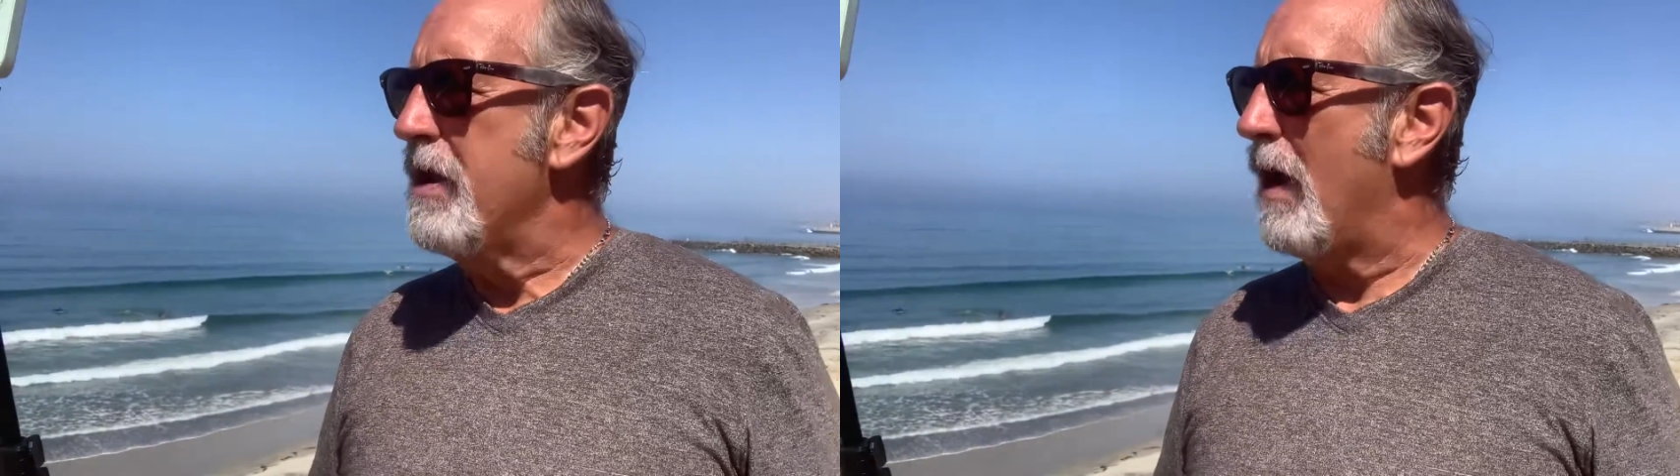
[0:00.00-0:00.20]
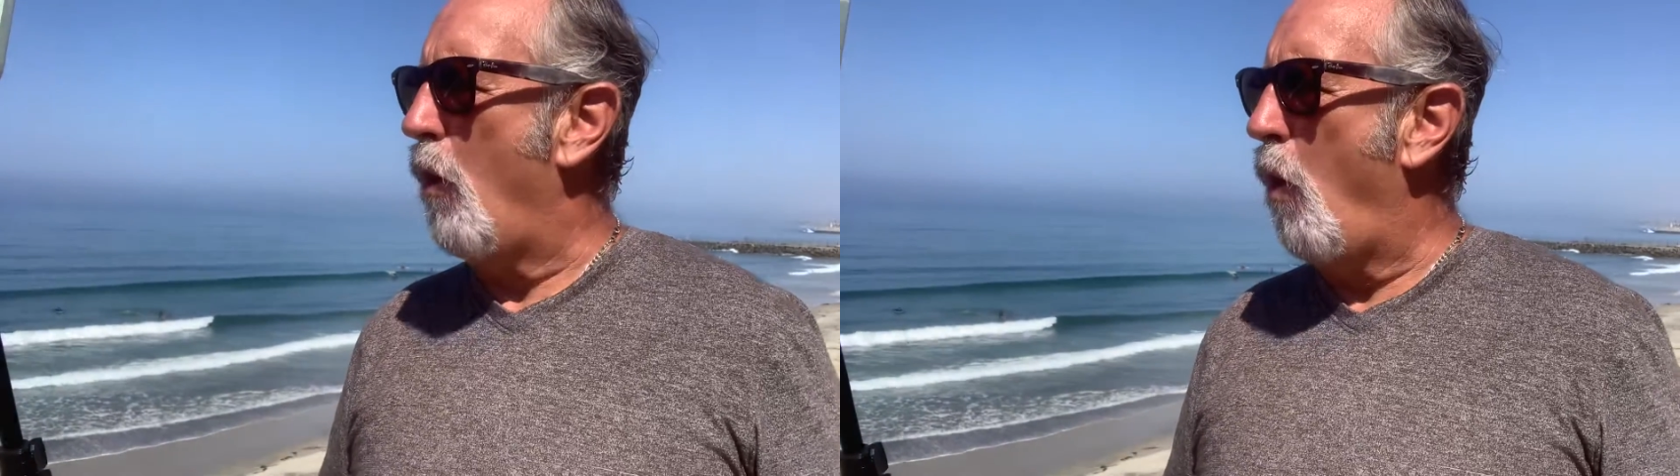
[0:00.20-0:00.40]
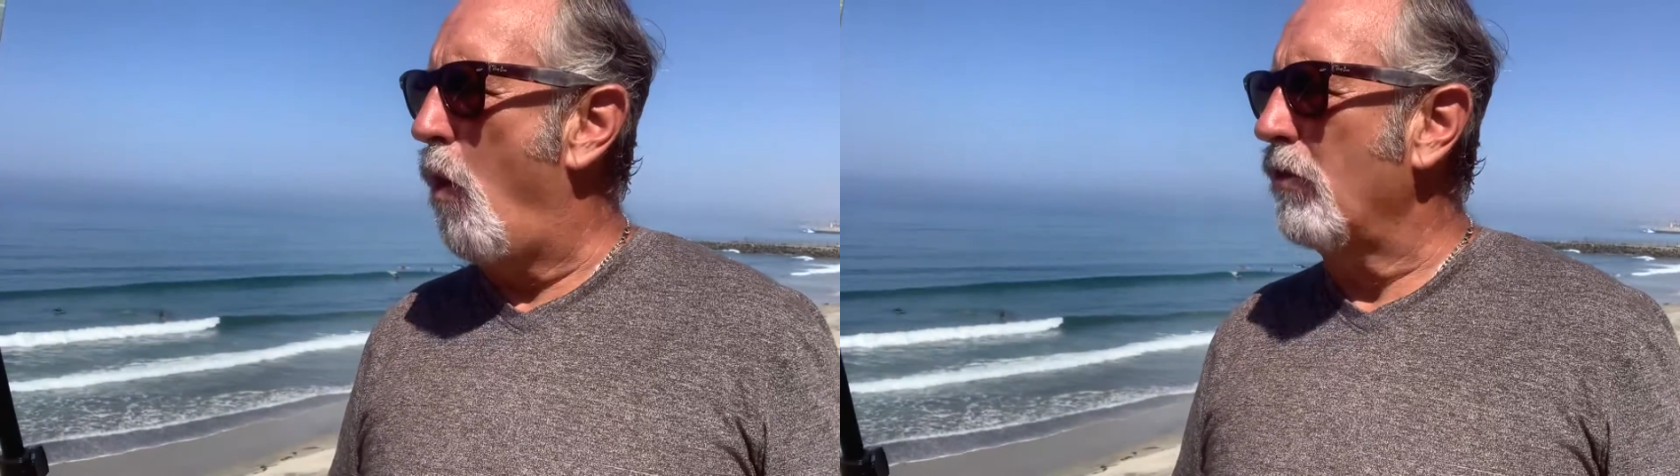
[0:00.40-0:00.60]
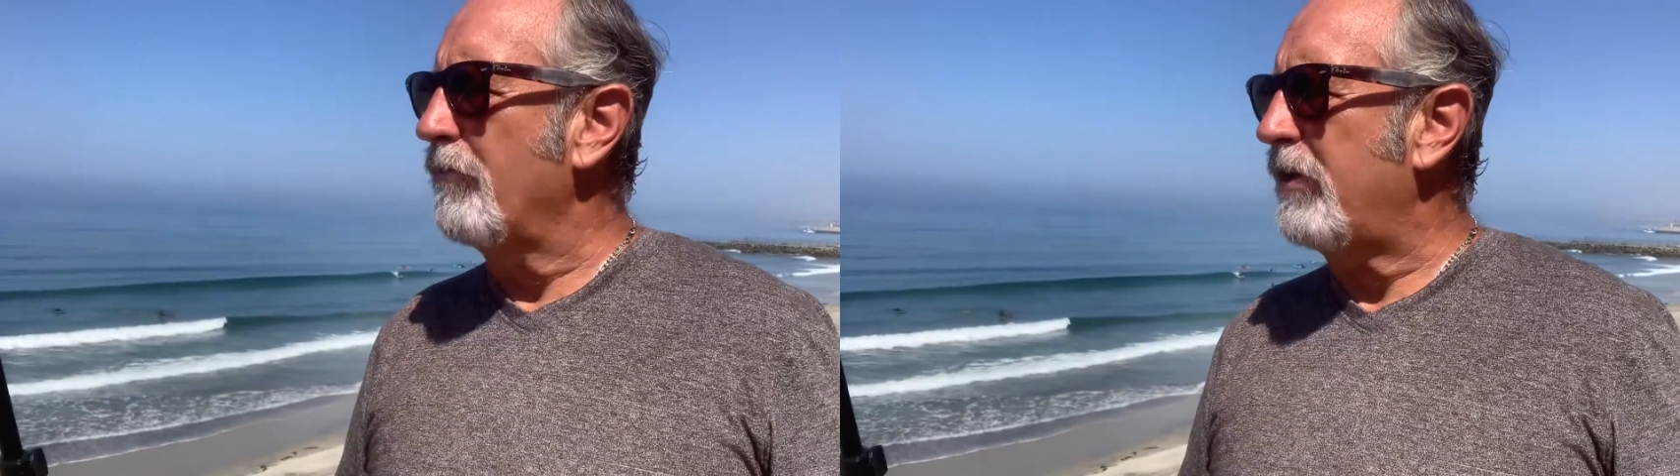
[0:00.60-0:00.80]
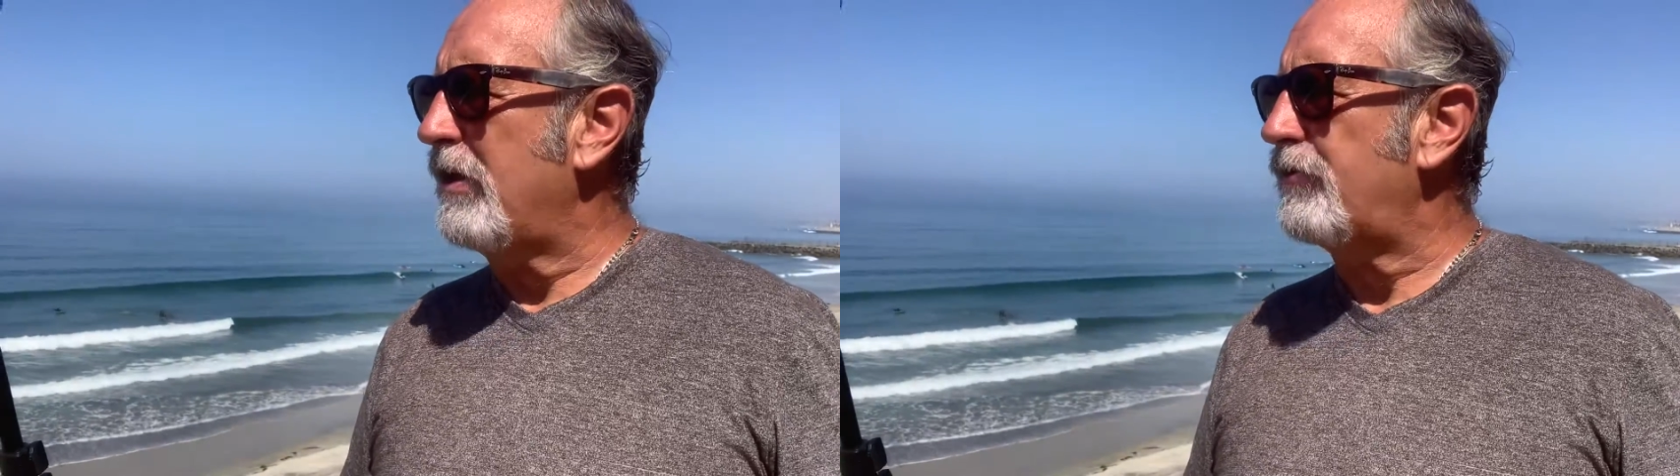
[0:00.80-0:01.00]
Now all
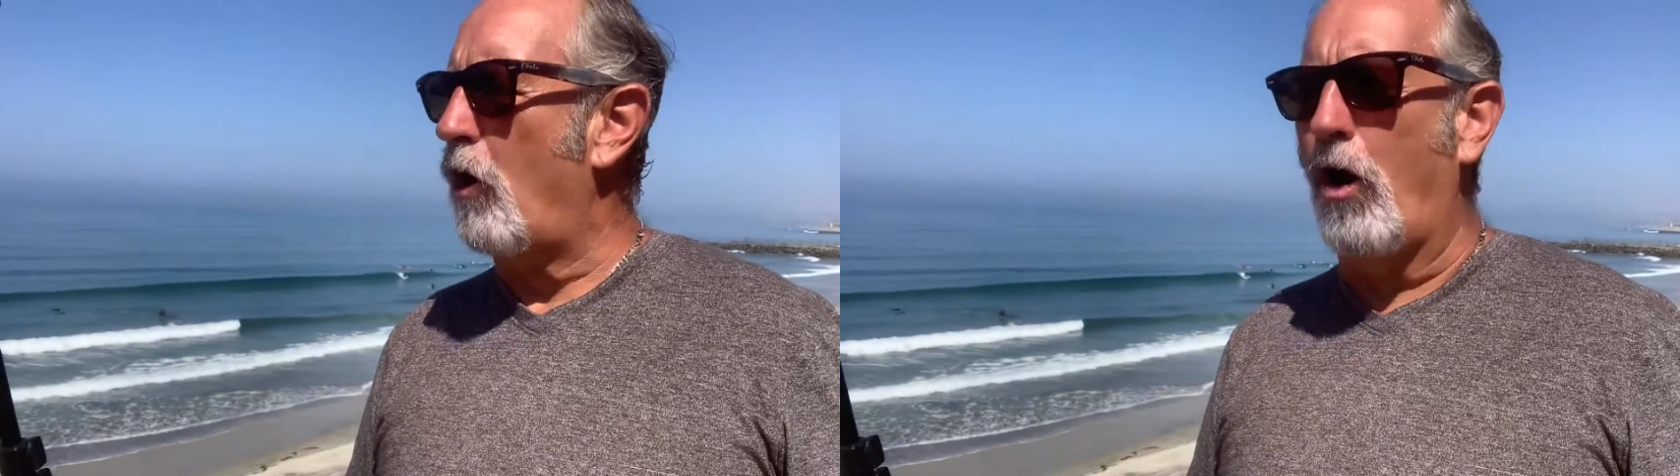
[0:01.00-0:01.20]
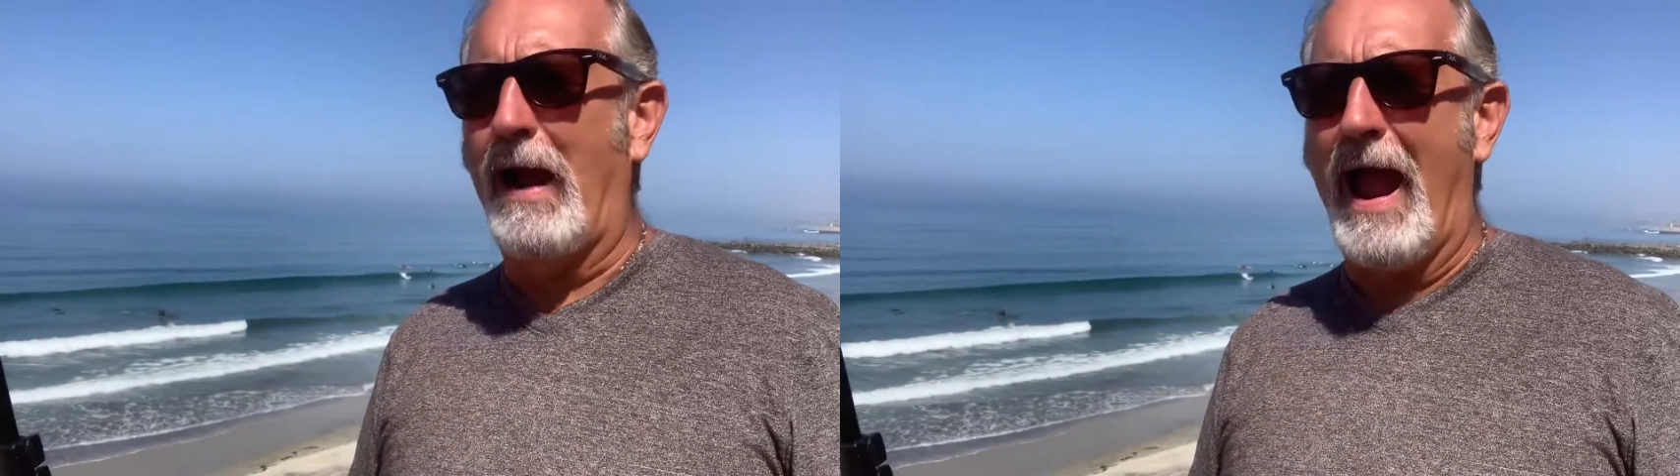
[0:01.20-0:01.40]
of these are